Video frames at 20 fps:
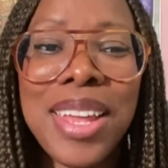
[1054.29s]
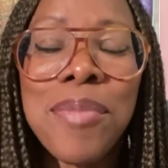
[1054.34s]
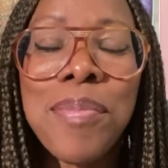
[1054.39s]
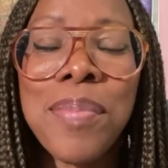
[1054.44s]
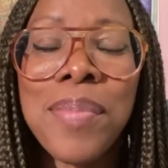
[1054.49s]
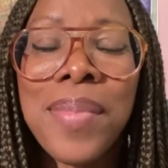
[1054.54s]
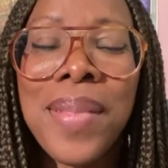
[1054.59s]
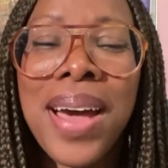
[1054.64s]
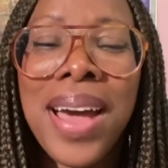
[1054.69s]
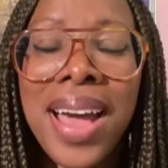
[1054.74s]

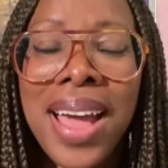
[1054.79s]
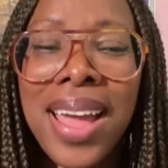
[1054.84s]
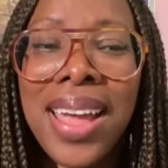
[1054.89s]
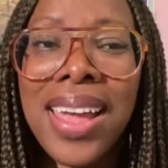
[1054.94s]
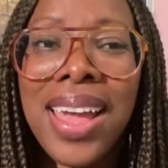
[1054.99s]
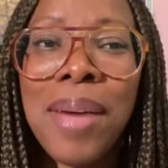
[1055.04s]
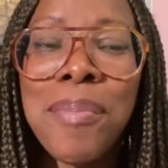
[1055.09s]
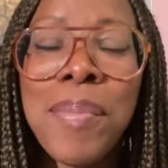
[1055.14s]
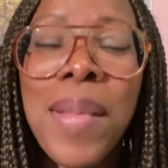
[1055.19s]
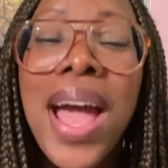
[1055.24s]

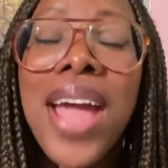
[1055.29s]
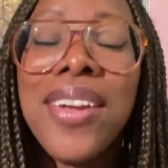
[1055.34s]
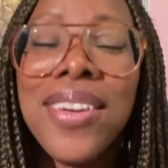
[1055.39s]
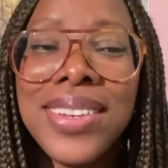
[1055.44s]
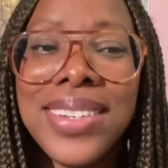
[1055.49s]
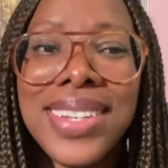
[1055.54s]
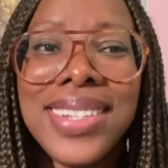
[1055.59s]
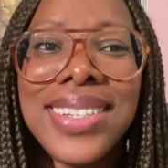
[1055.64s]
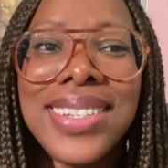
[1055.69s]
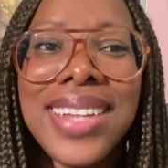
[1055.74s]
my
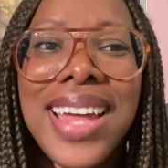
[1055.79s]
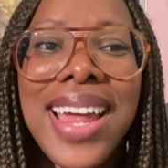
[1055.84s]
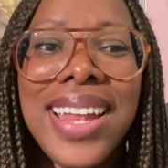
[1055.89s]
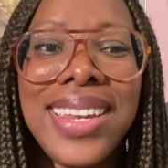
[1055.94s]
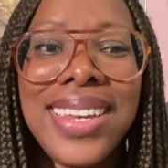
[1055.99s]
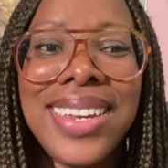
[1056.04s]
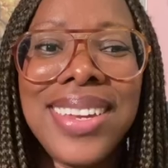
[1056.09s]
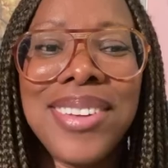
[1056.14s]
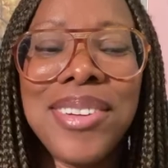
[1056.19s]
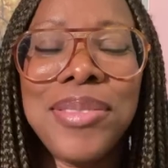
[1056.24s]

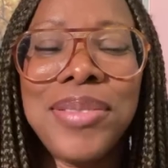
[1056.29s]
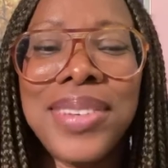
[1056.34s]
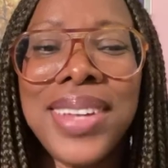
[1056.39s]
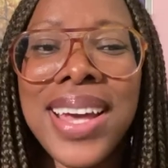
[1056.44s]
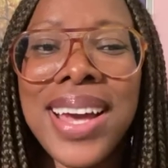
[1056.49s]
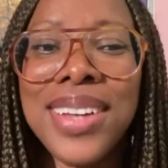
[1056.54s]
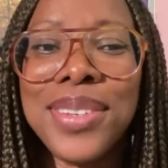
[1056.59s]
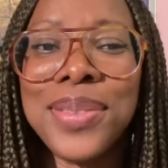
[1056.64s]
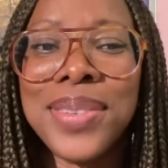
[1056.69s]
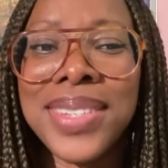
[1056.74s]
understanding of
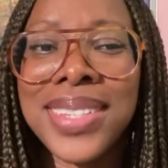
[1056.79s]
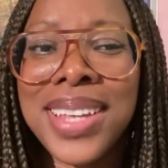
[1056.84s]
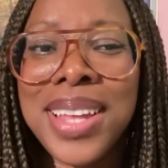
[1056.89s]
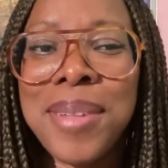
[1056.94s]
that was,